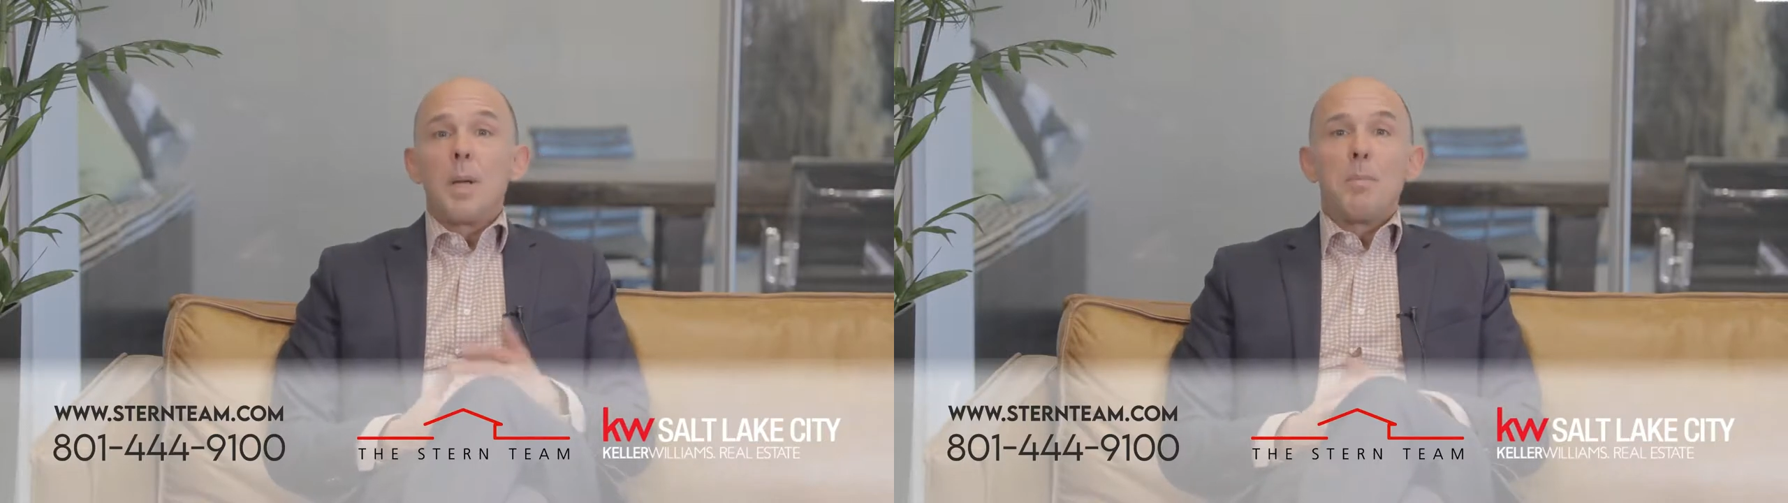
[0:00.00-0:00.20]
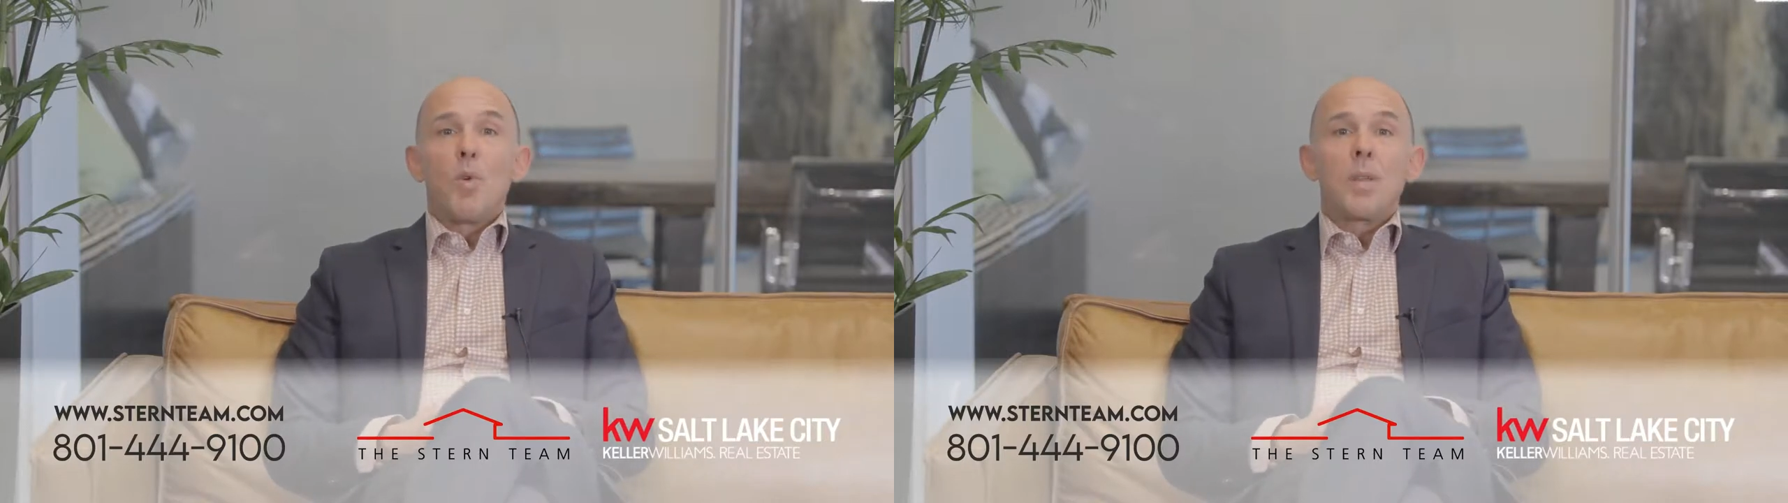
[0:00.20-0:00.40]

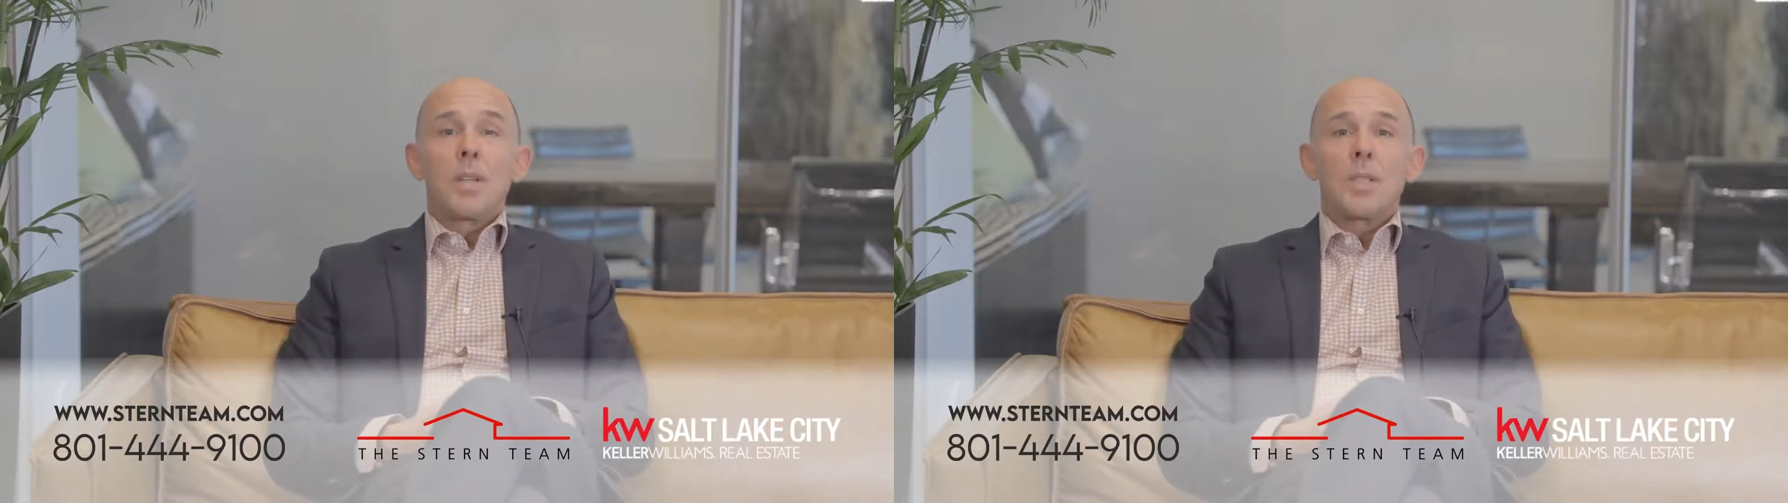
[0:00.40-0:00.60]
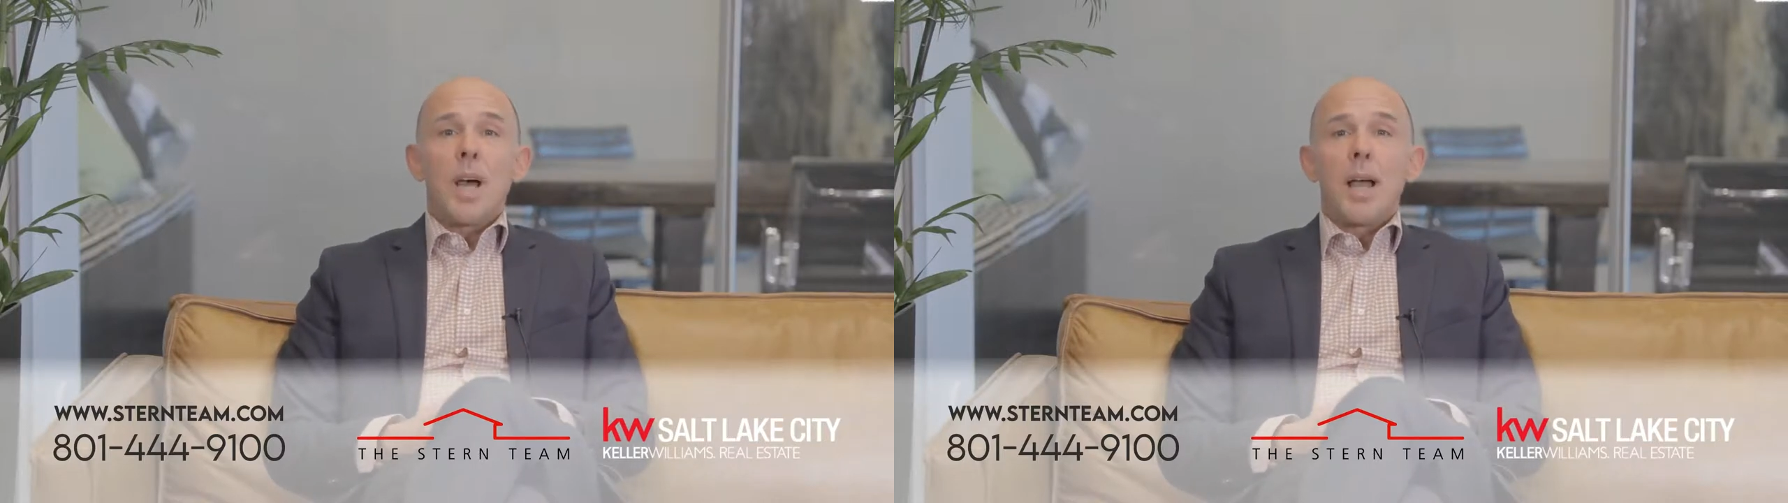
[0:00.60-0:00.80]
bit more
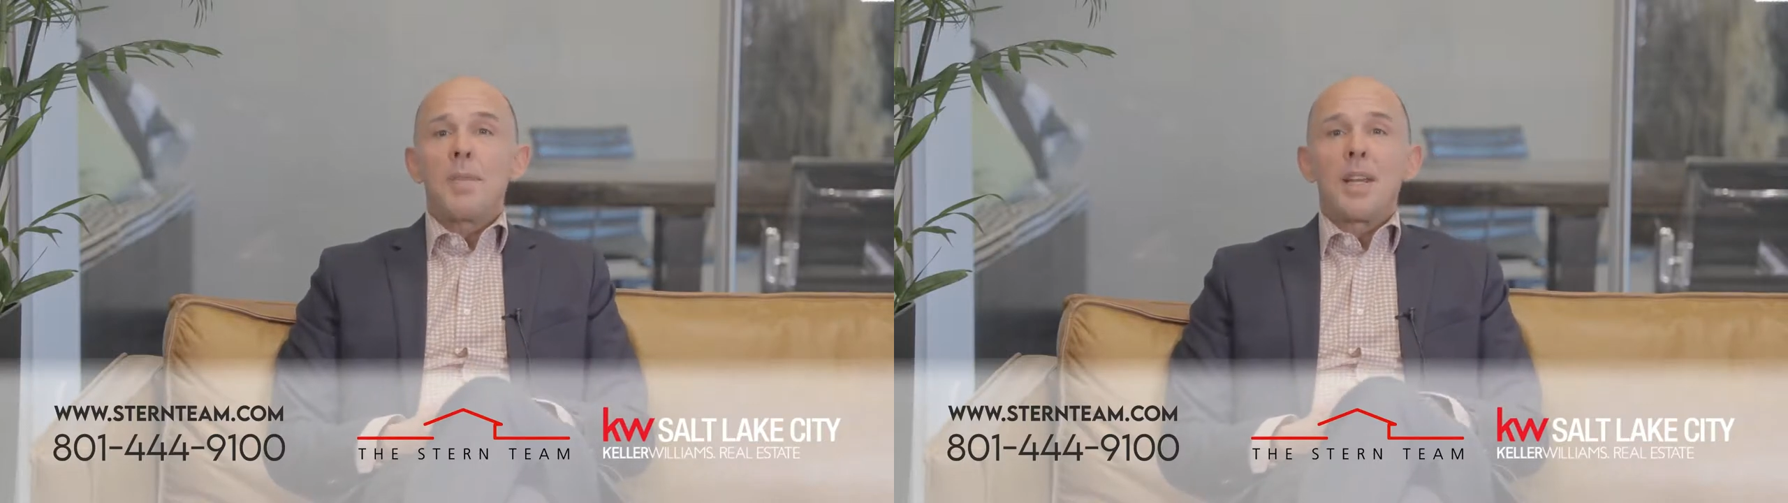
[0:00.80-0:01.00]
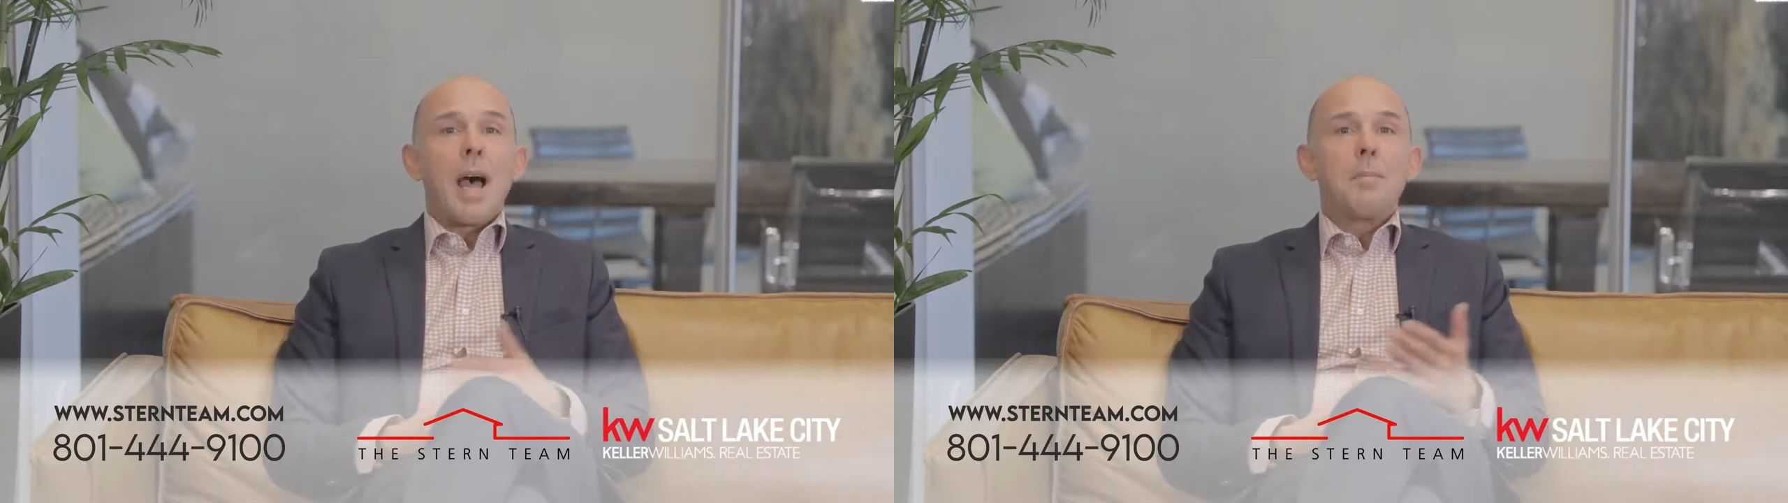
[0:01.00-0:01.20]
time
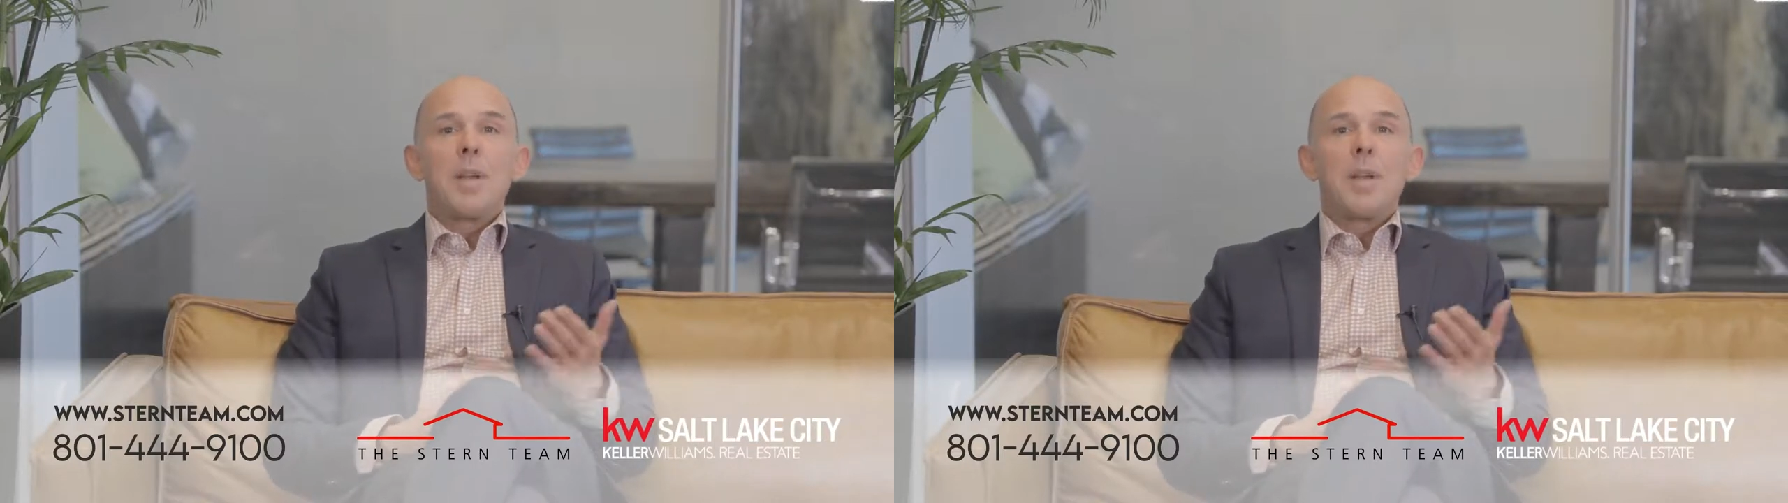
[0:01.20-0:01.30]
than that,